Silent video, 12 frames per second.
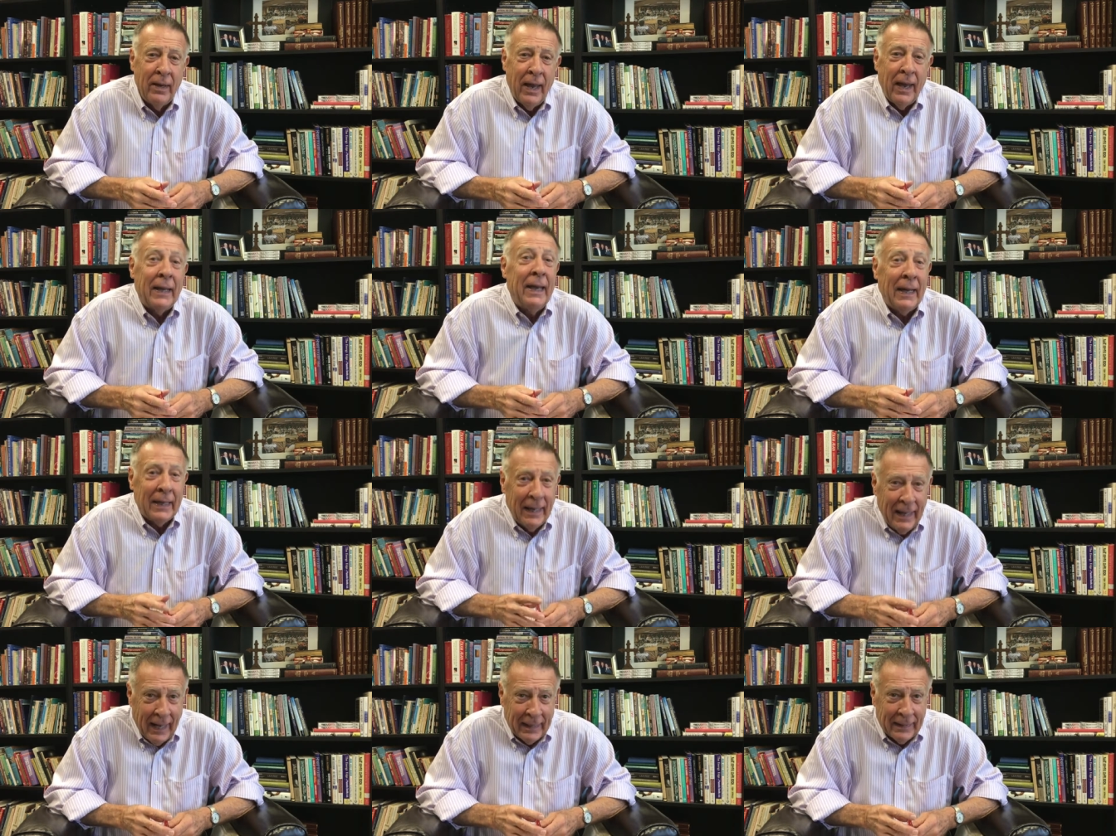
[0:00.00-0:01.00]
and get
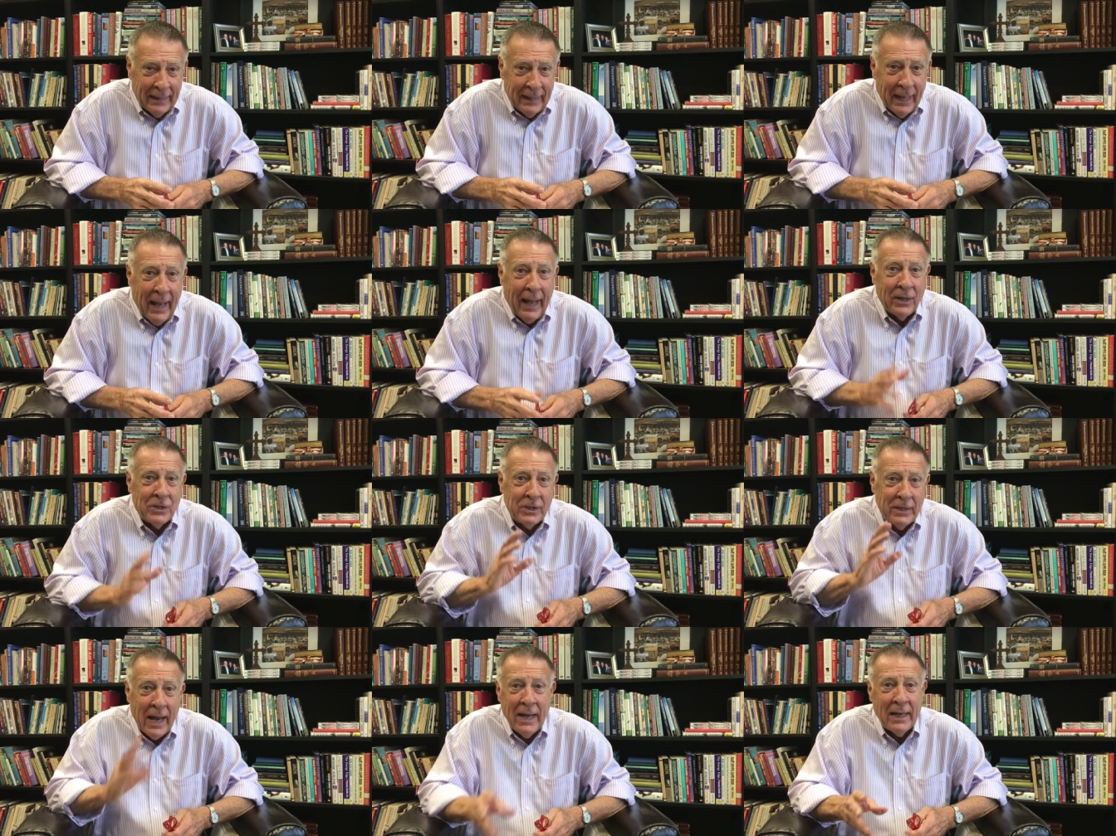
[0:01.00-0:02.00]
connected and
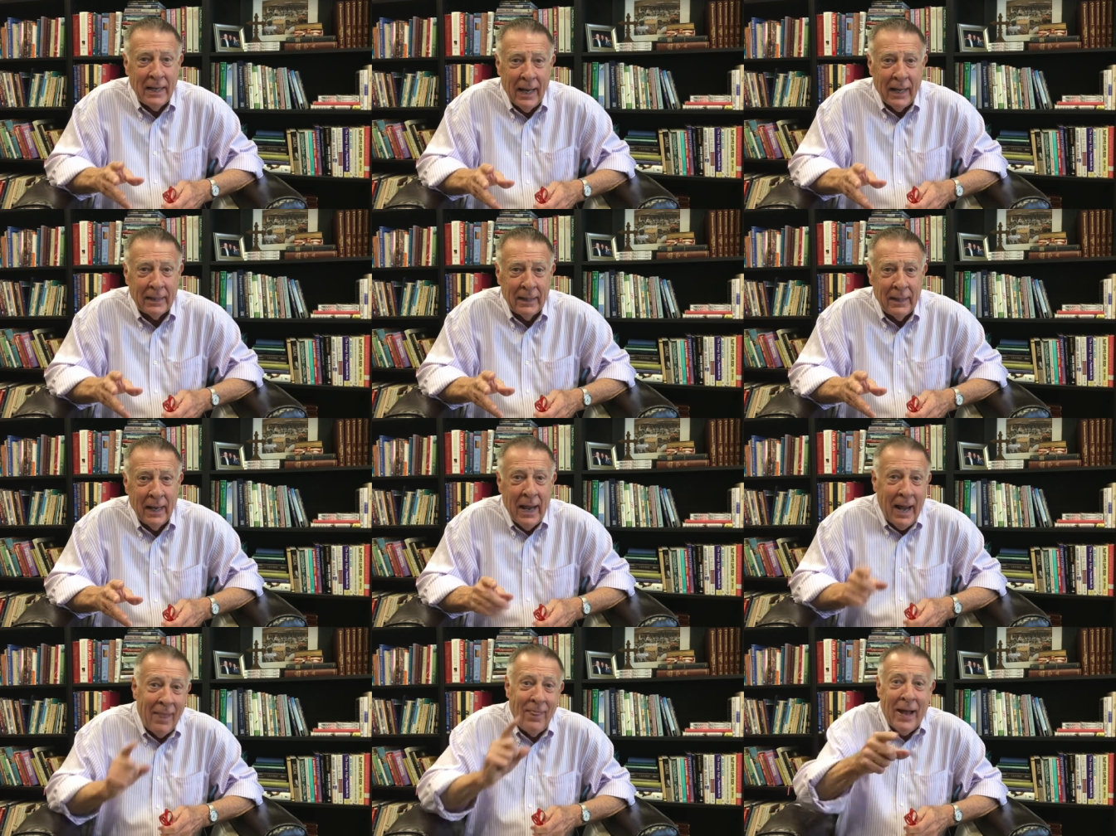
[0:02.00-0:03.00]
stay connected.
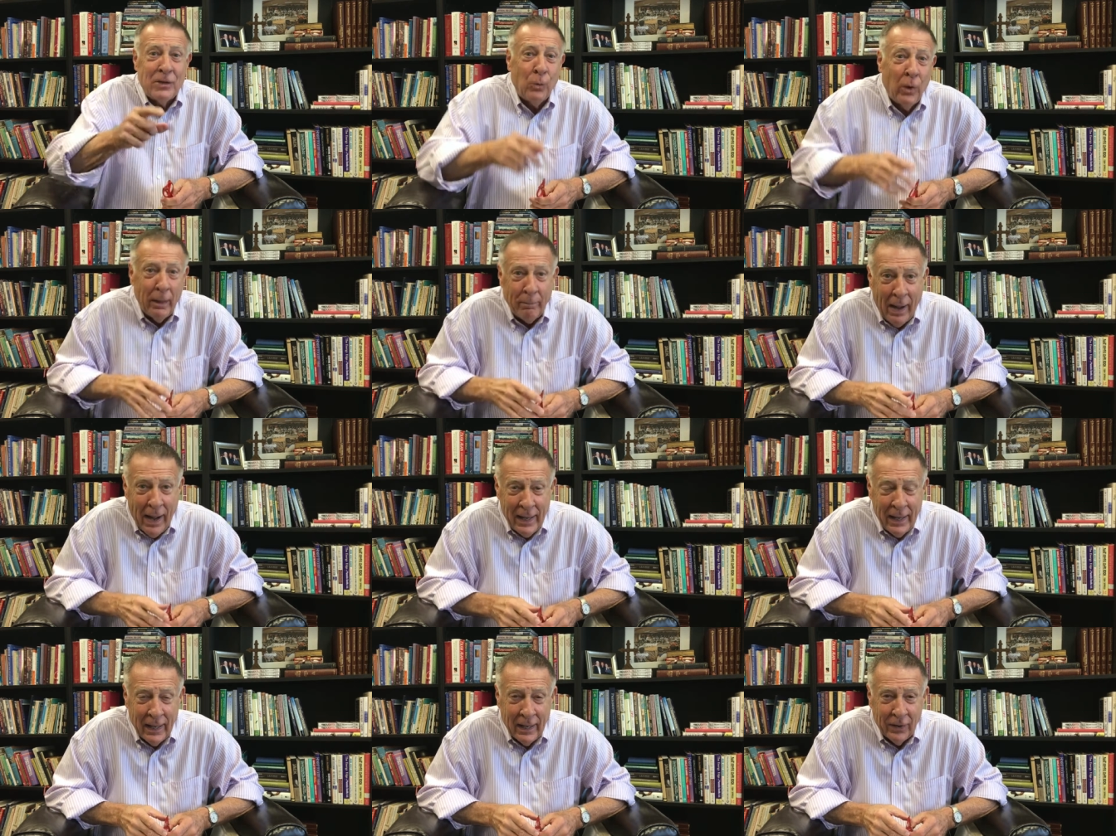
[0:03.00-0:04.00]
And that's what
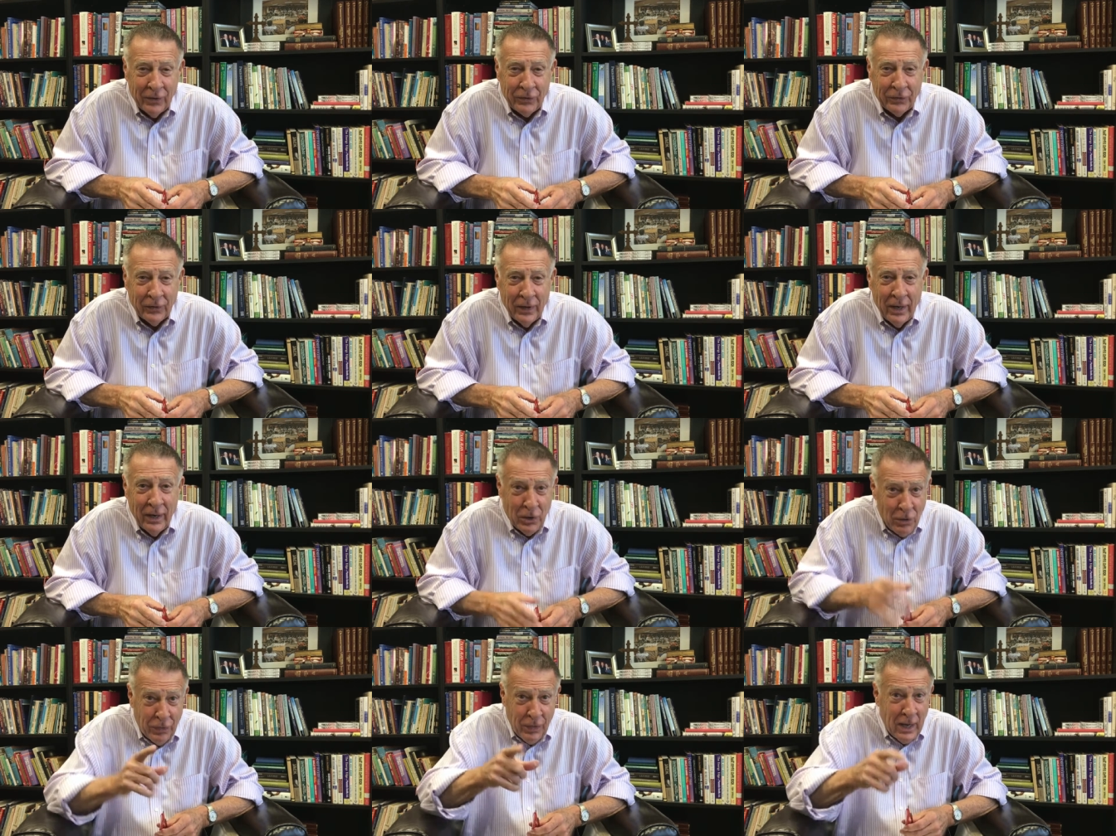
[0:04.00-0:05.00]
abiding is.
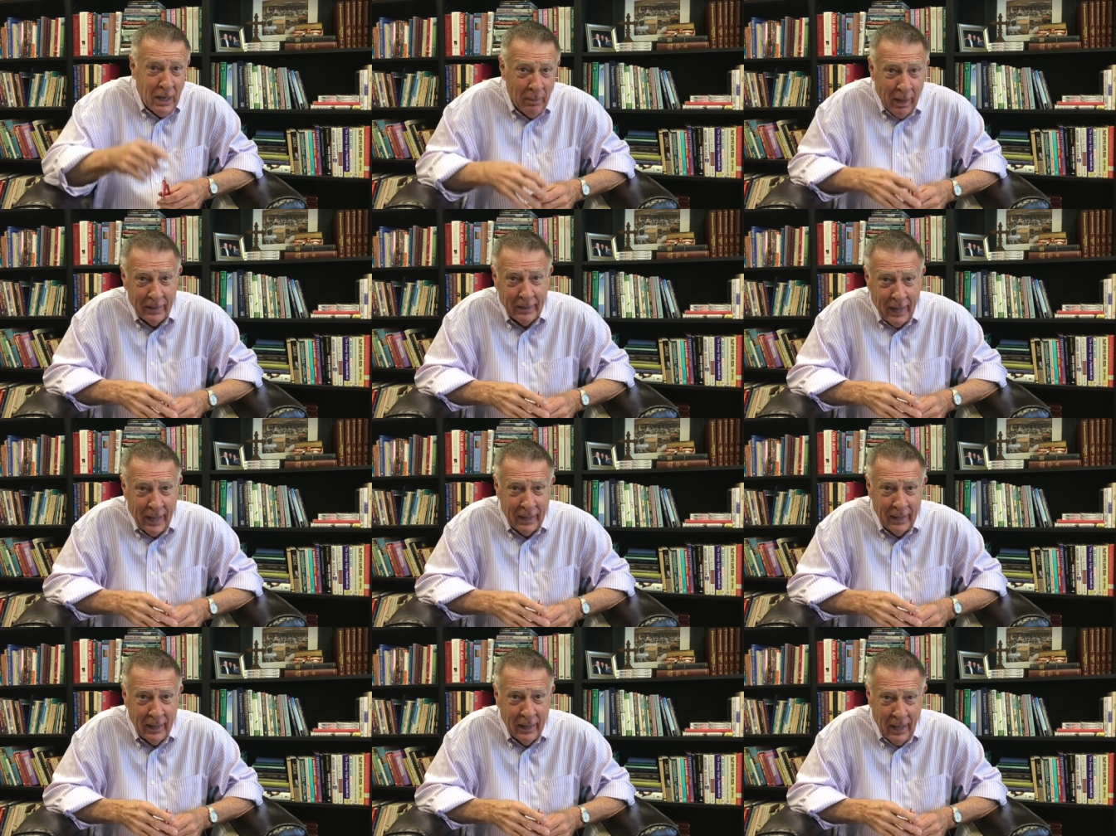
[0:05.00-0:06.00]
You think about
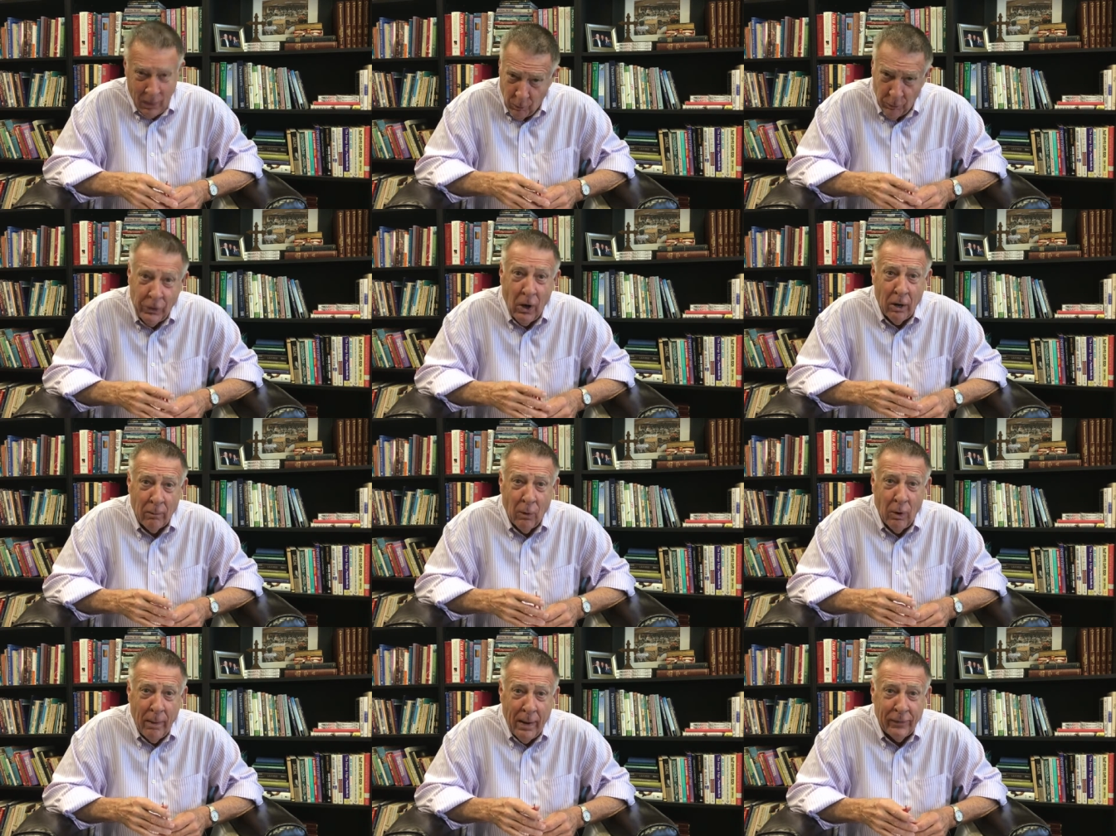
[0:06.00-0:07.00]
that, and we'll talk
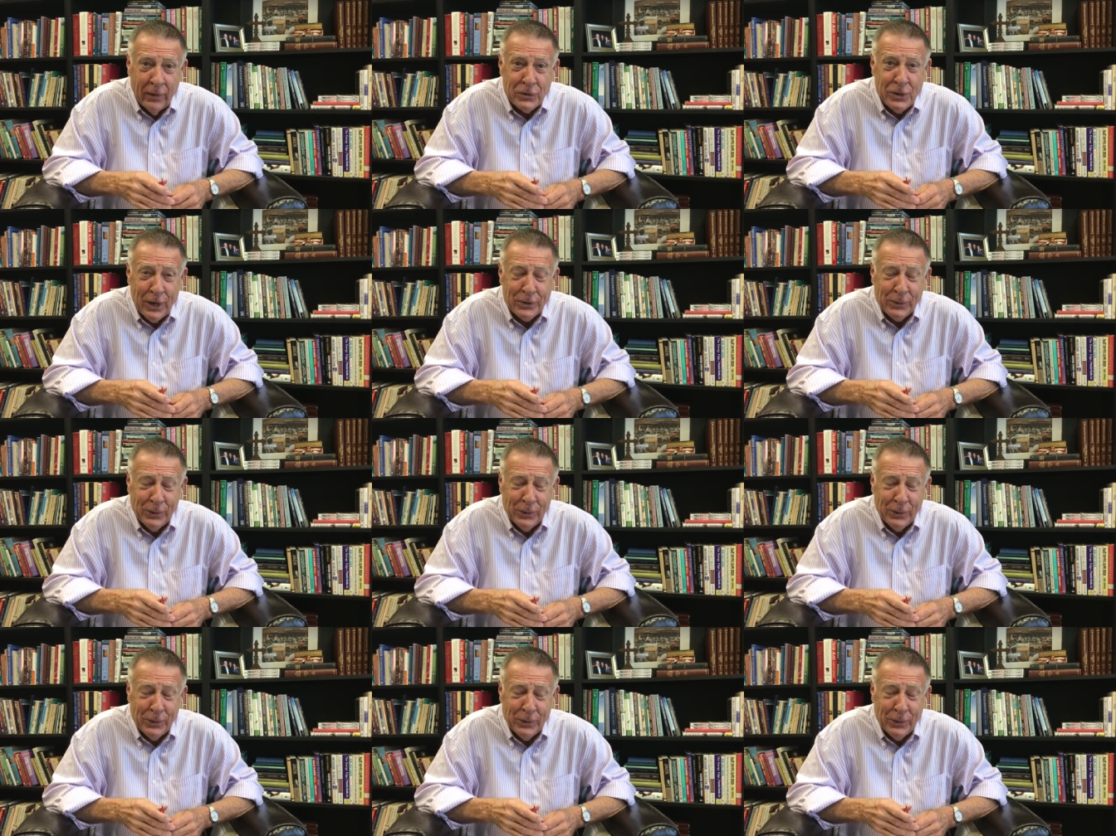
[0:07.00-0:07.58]
more about this next